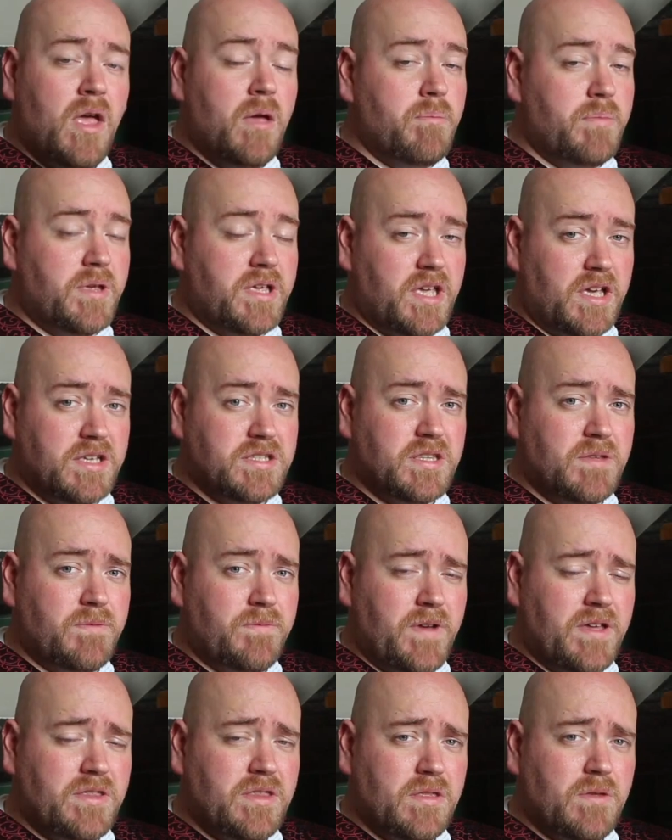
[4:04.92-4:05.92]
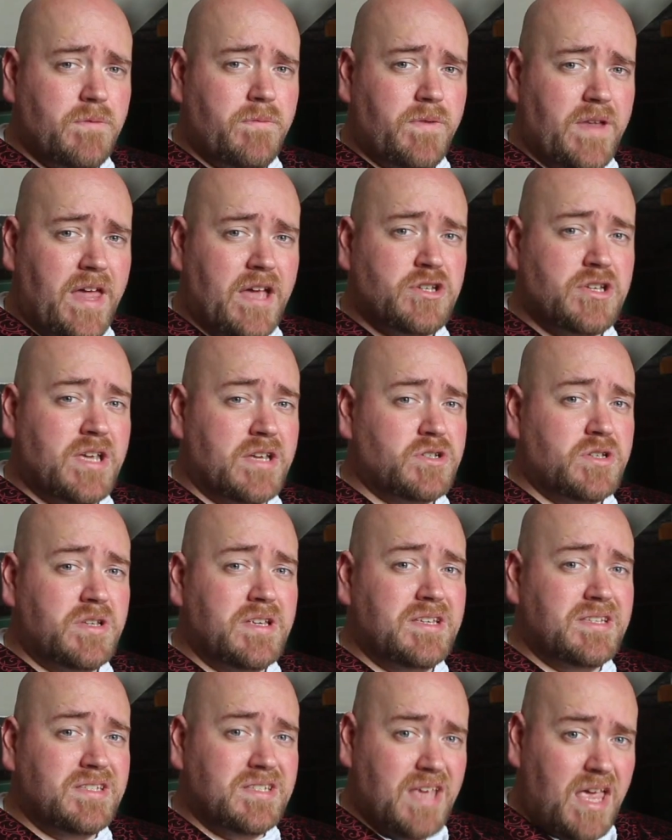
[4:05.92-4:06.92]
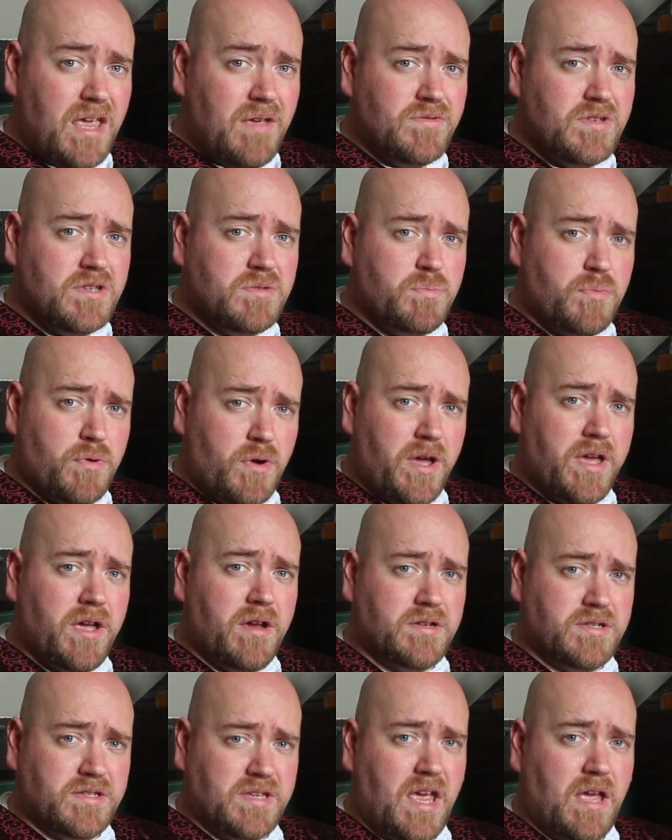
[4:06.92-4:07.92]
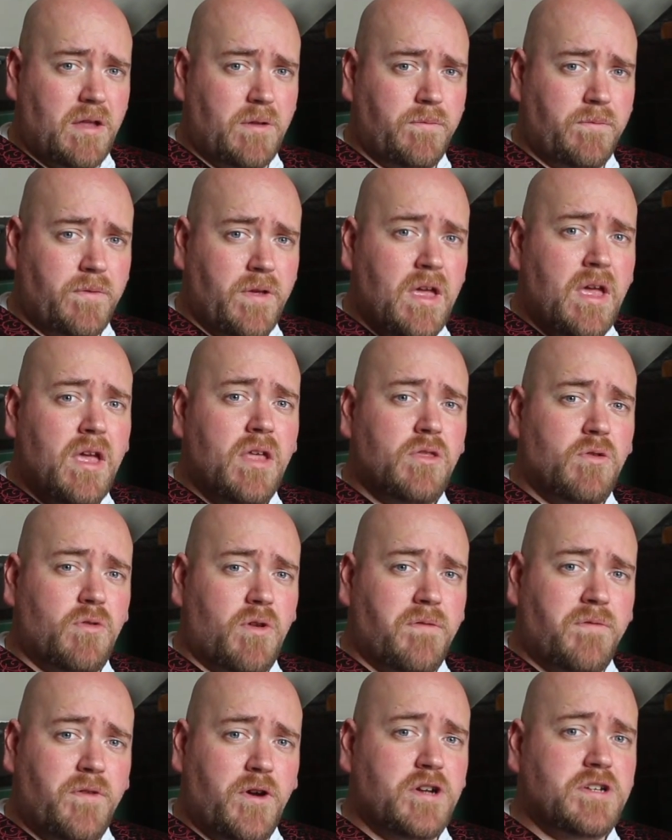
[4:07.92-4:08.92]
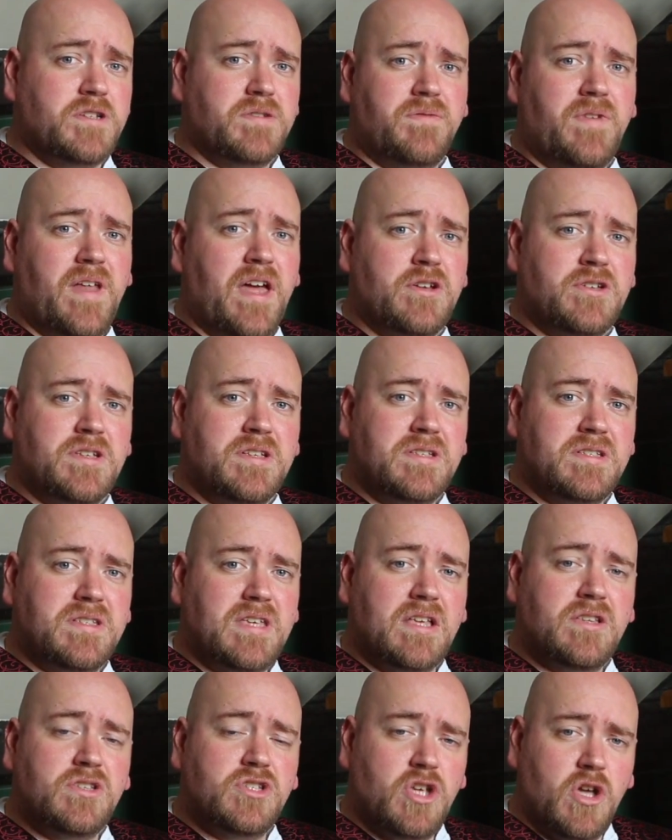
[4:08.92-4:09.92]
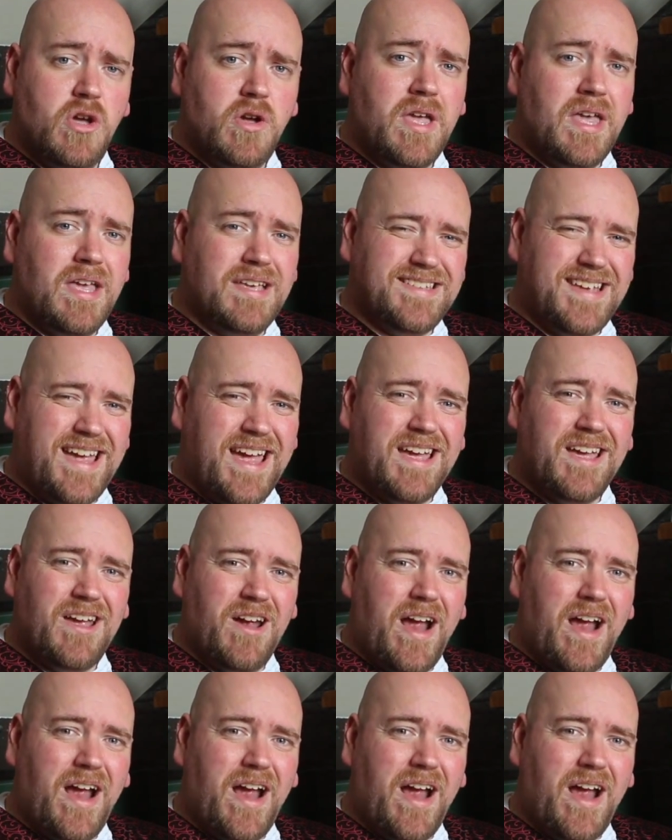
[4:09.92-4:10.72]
Because of the fact that the Flash actually saved his prior self, the Reverse Flash instead took his anger